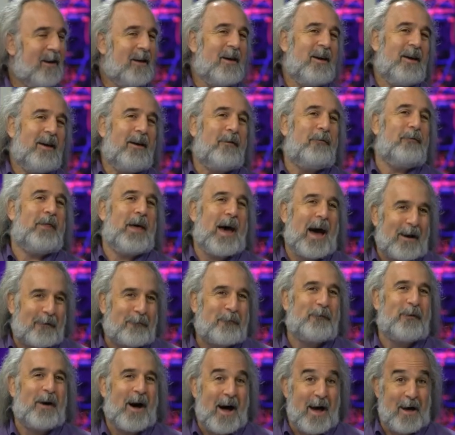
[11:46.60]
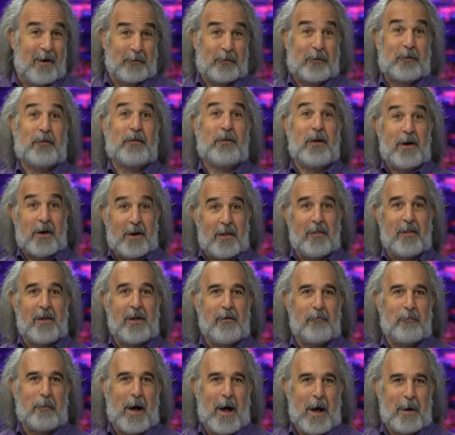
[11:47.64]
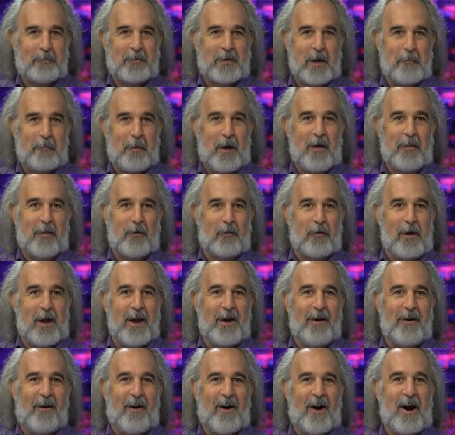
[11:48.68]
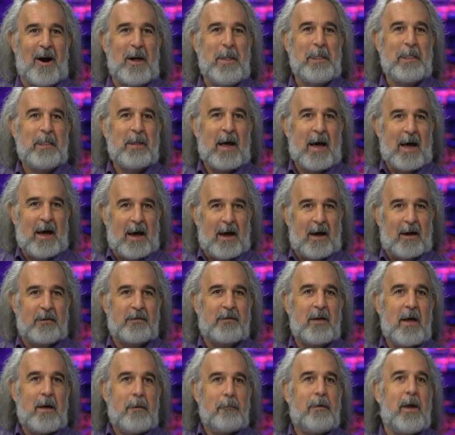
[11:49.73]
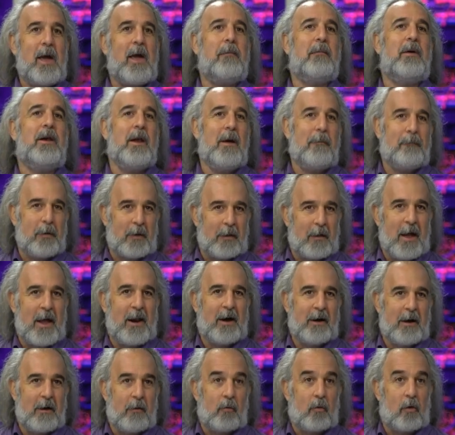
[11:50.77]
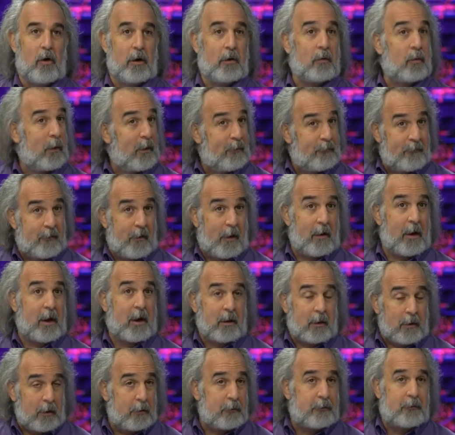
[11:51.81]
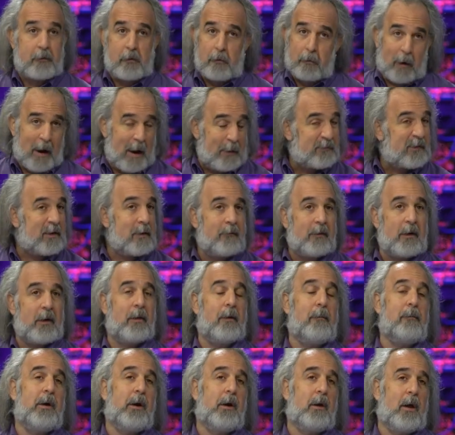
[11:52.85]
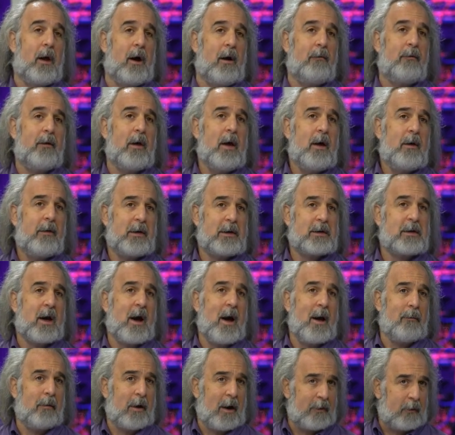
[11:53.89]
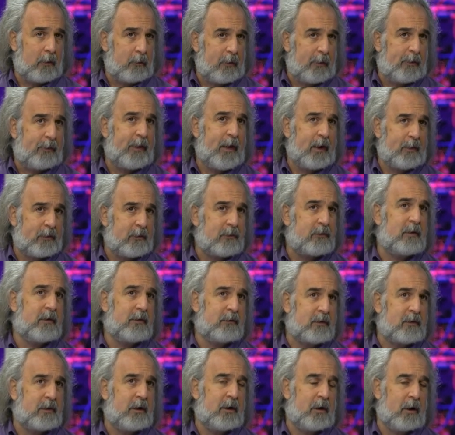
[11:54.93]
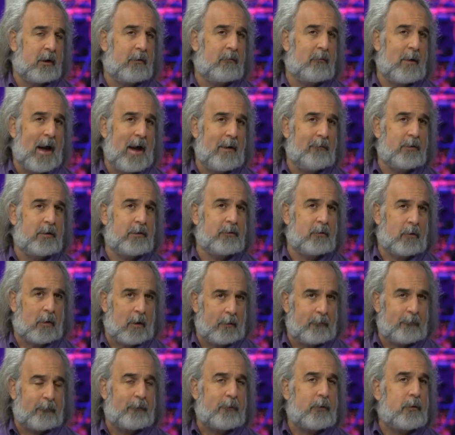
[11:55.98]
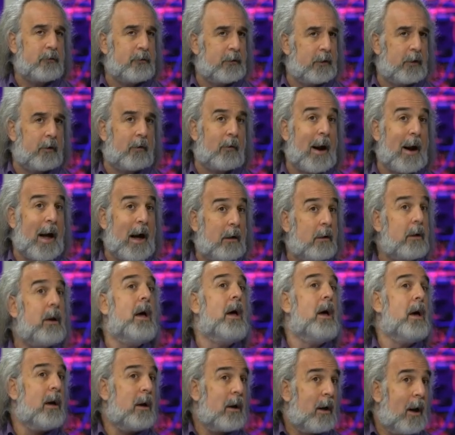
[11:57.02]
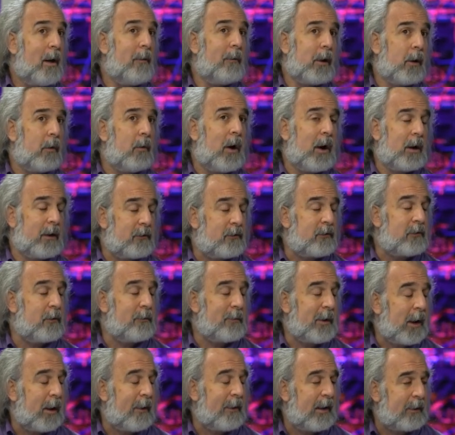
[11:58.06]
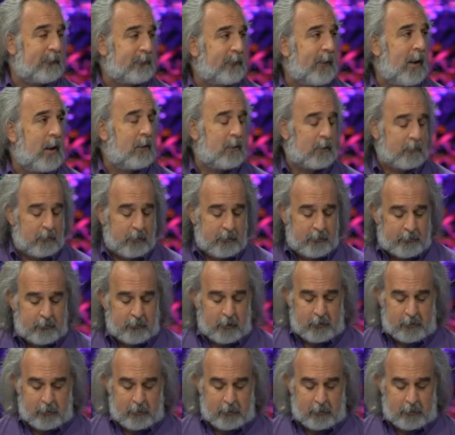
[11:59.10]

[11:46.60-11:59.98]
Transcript: If that file suddenly pops up on the radar as being manipulated and worked with very close to, perhaps even in the middle of, the timeline that we think this incident unraveled or unfolded around, I'm going to want to zoom in on that file and really start